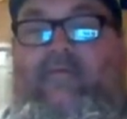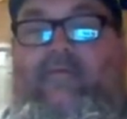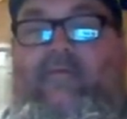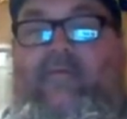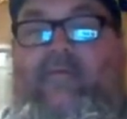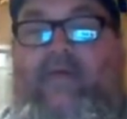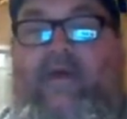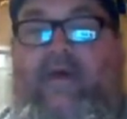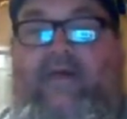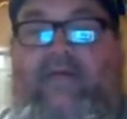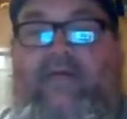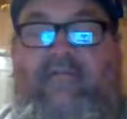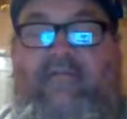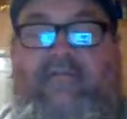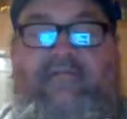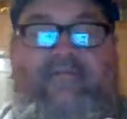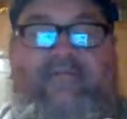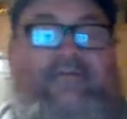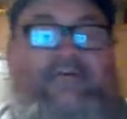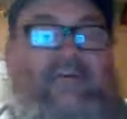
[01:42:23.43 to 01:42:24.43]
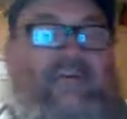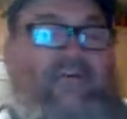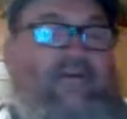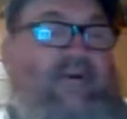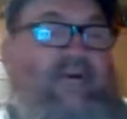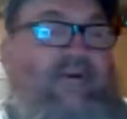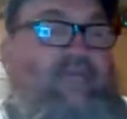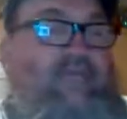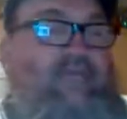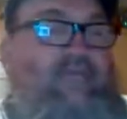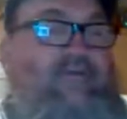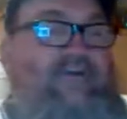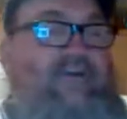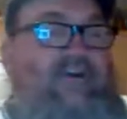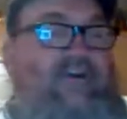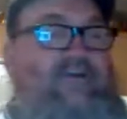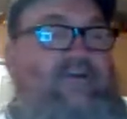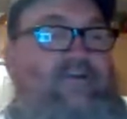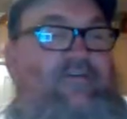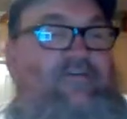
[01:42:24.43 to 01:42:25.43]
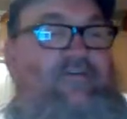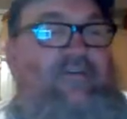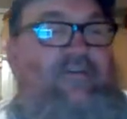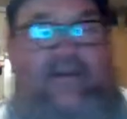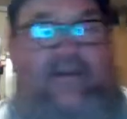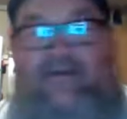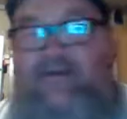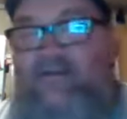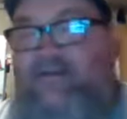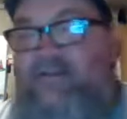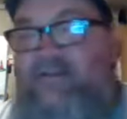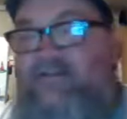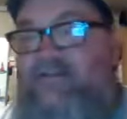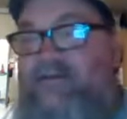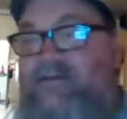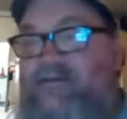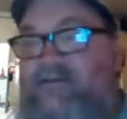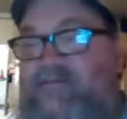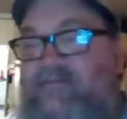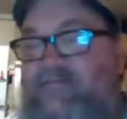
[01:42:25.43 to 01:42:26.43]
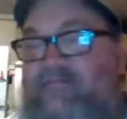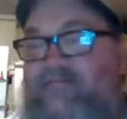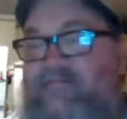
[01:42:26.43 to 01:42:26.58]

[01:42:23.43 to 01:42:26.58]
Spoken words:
Yeah, for sure. I appreciate you doing that. That's awesome.